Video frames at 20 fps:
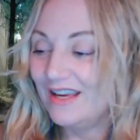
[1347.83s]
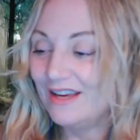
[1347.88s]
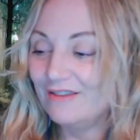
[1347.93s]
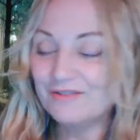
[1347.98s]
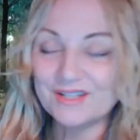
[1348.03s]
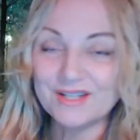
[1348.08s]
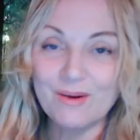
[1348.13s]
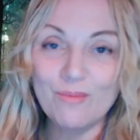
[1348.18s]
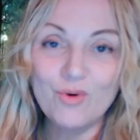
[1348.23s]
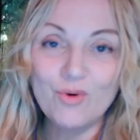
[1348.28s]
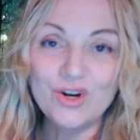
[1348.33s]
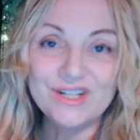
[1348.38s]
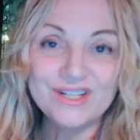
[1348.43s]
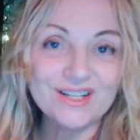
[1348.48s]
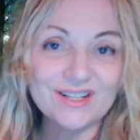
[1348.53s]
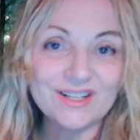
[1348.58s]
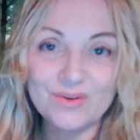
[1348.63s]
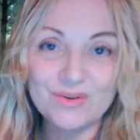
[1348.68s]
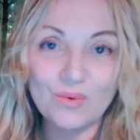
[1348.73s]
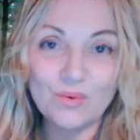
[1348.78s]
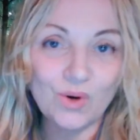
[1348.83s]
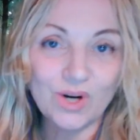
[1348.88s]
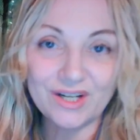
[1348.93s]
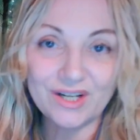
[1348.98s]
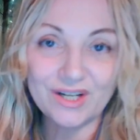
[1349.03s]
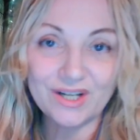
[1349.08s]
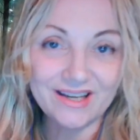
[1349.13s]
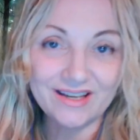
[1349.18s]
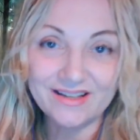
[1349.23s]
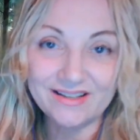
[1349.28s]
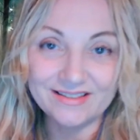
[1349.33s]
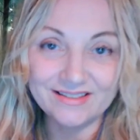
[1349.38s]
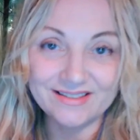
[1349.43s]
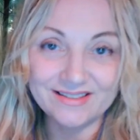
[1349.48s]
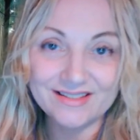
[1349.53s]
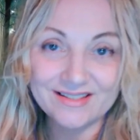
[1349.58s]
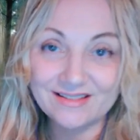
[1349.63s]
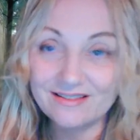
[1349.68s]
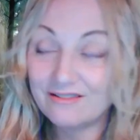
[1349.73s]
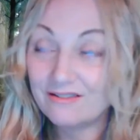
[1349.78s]
If someone doesn't want
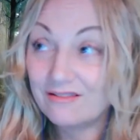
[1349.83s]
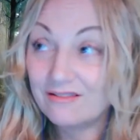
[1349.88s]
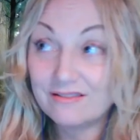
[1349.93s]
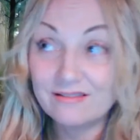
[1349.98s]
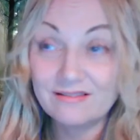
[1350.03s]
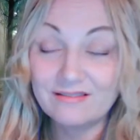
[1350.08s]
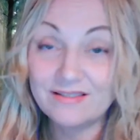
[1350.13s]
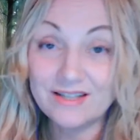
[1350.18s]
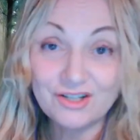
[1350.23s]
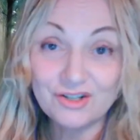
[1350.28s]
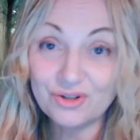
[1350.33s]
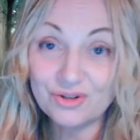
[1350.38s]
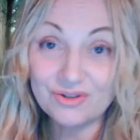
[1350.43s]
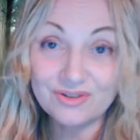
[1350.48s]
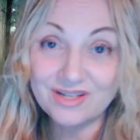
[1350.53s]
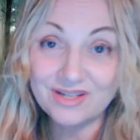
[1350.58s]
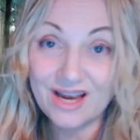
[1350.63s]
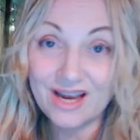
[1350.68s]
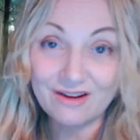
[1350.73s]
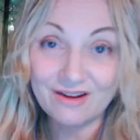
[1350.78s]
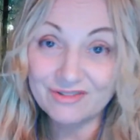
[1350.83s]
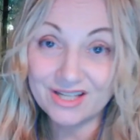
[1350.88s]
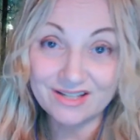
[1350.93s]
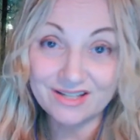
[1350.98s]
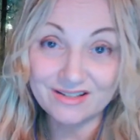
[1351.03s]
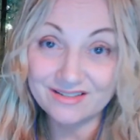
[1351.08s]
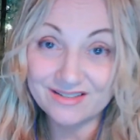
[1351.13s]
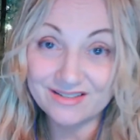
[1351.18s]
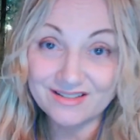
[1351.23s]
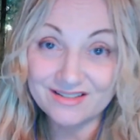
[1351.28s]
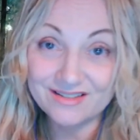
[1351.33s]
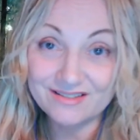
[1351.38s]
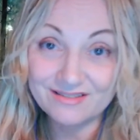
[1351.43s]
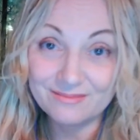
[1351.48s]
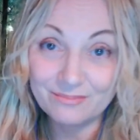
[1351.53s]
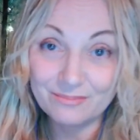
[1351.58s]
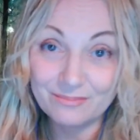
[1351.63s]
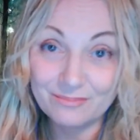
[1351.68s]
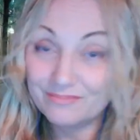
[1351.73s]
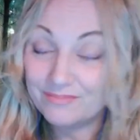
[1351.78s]
kids, they shouldn't have kids.
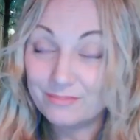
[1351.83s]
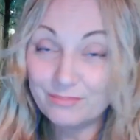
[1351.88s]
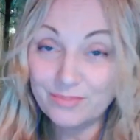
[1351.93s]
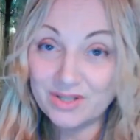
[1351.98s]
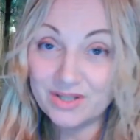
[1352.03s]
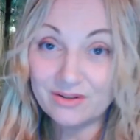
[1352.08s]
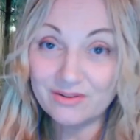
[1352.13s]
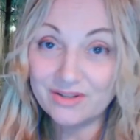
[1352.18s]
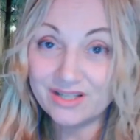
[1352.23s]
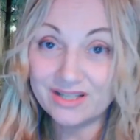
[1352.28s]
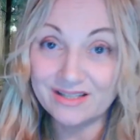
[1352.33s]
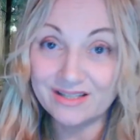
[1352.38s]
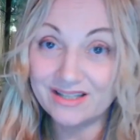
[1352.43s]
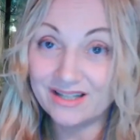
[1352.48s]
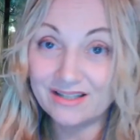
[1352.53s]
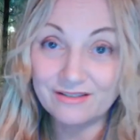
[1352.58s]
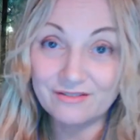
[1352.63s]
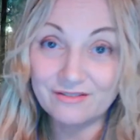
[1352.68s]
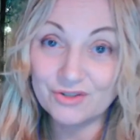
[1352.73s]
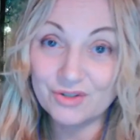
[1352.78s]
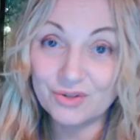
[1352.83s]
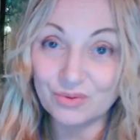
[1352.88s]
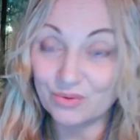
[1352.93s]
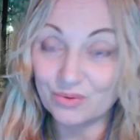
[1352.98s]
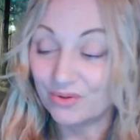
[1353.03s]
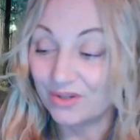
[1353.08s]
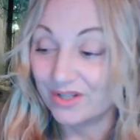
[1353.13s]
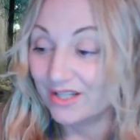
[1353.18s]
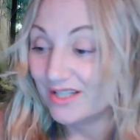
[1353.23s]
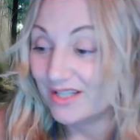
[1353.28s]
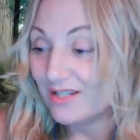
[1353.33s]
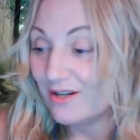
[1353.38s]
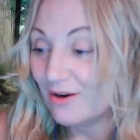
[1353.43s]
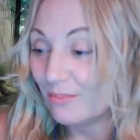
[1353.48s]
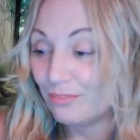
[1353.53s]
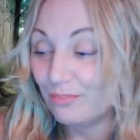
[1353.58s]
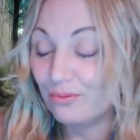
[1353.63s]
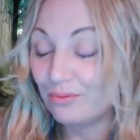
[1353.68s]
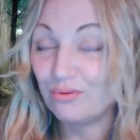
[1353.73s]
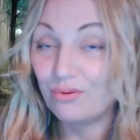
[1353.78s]
Period. End of story. It's
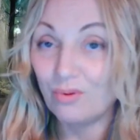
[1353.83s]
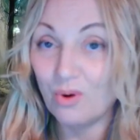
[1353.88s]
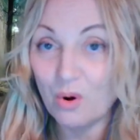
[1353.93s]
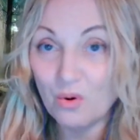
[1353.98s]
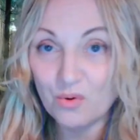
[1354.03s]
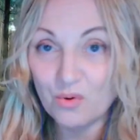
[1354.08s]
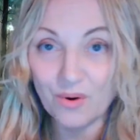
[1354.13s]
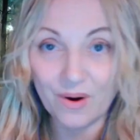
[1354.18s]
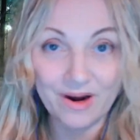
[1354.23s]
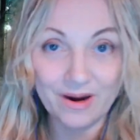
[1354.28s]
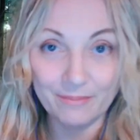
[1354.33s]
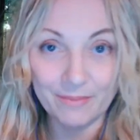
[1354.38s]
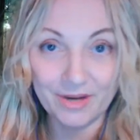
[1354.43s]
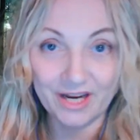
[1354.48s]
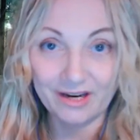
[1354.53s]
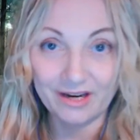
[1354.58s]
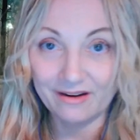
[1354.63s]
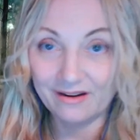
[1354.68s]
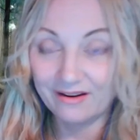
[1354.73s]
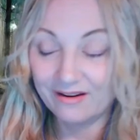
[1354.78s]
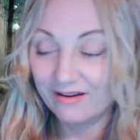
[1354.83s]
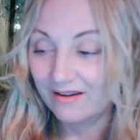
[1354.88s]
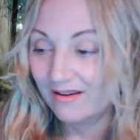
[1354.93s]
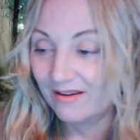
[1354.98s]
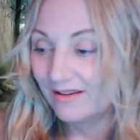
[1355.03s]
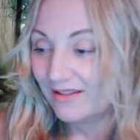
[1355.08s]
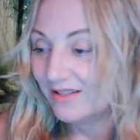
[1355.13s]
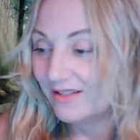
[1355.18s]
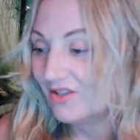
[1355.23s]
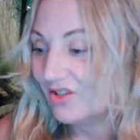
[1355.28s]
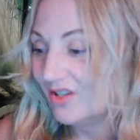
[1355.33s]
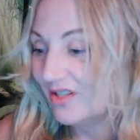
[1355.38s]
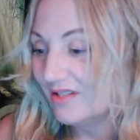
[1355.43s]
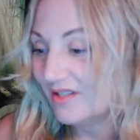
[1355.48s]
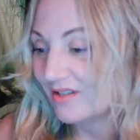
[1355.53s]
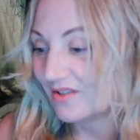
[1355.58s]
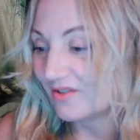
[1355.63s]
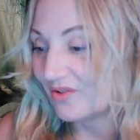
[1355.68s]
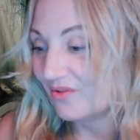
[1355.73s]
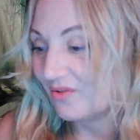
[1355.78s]
not programming.
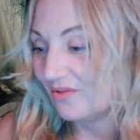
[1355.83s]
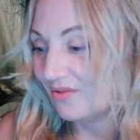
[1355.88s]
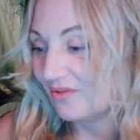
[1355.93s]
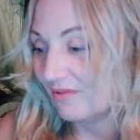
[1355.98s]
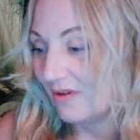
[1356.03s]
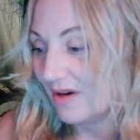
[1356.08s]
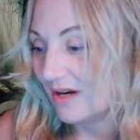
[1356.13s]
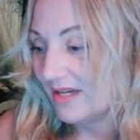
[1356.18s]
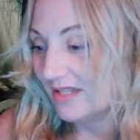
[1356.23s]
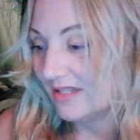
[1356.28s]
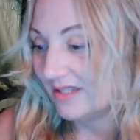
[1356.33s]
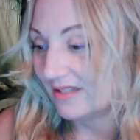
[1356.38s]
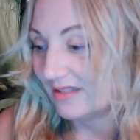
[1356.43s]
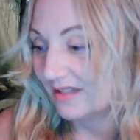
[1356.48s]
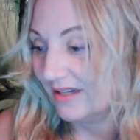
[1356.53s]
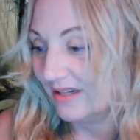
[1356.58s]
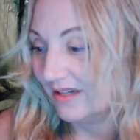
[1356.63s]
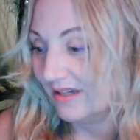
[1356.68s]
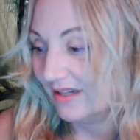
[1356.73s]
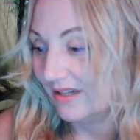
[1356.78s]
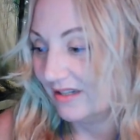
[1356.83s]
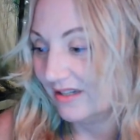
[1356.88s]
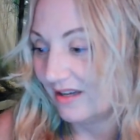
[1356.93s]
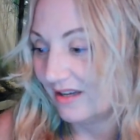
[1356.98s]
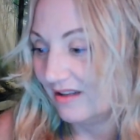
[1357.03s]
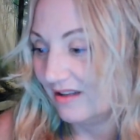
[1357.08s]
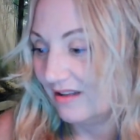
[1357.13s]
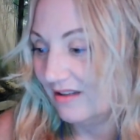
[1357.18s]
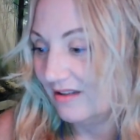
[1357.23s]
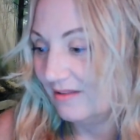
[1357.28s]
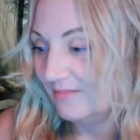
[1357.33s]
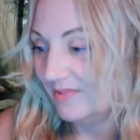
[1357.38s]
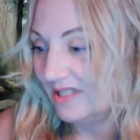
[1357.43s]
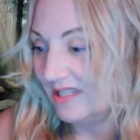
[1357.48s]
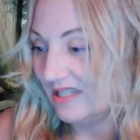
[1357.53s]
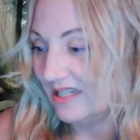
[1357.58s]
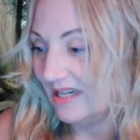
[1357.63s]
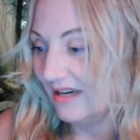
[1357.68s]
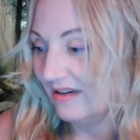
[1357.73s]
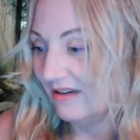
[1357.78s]
Jesus Christ, lady.
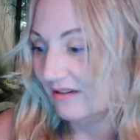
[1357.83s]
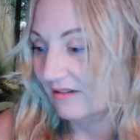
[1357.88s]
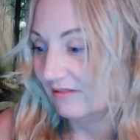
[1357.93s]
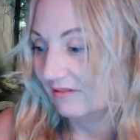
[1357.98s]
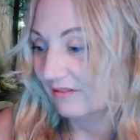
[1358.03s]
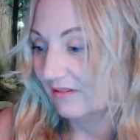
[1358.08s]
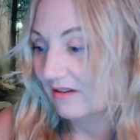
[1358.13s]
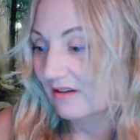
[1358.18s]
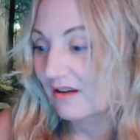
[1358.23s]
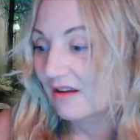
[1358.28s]
Calm down.